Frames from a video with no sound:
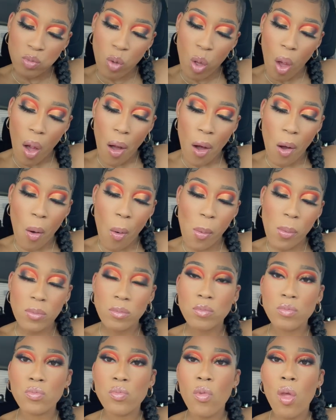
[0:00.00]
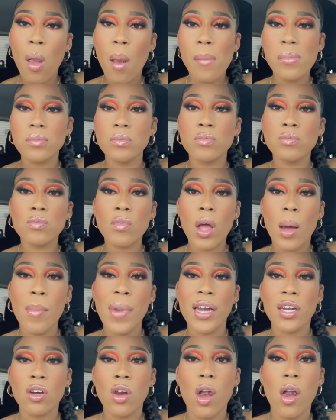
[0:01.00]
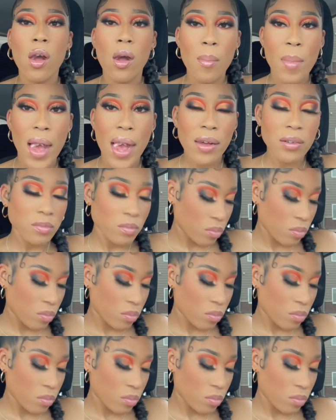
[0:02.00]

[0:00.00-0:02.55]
so I'm about to call her back.